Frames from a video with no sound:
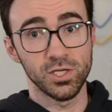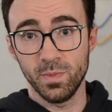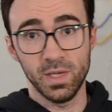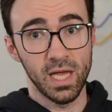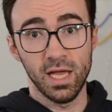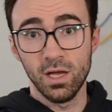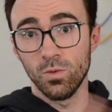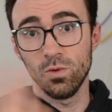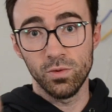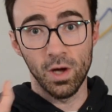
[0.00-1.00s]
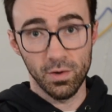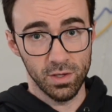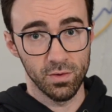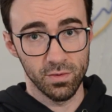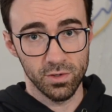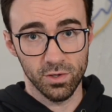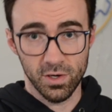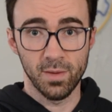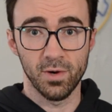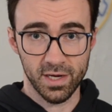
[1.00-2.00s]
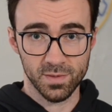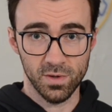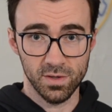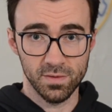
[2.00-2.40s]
GPA, woo, go you. You're a grammar expert.